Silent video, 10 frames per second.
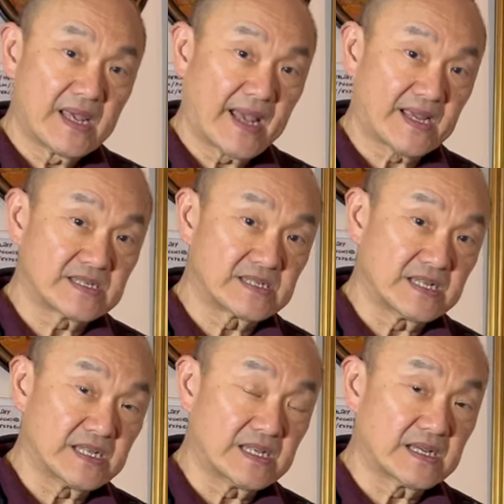as
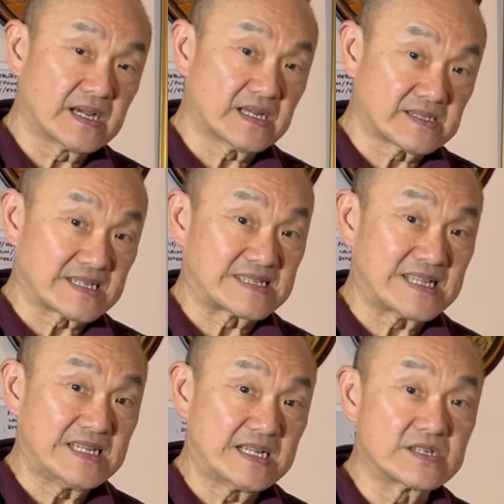the
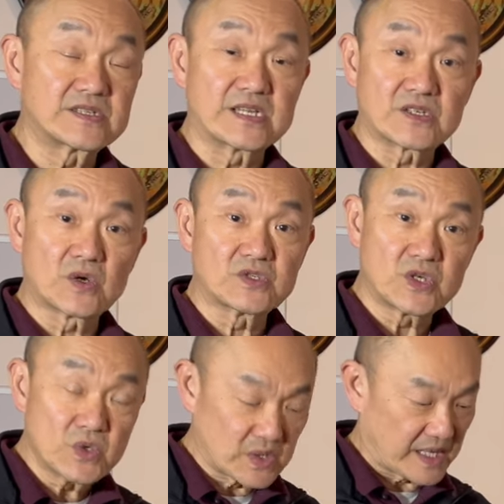succeeding
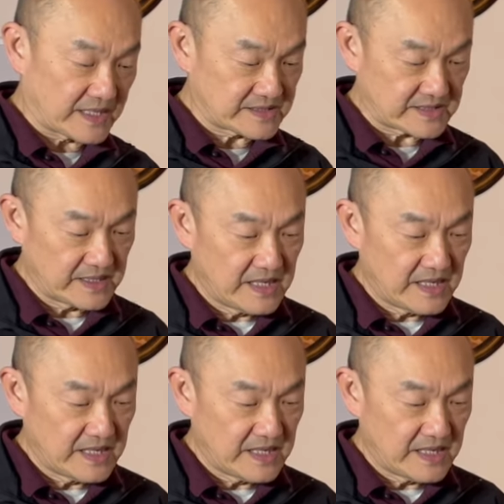602 last,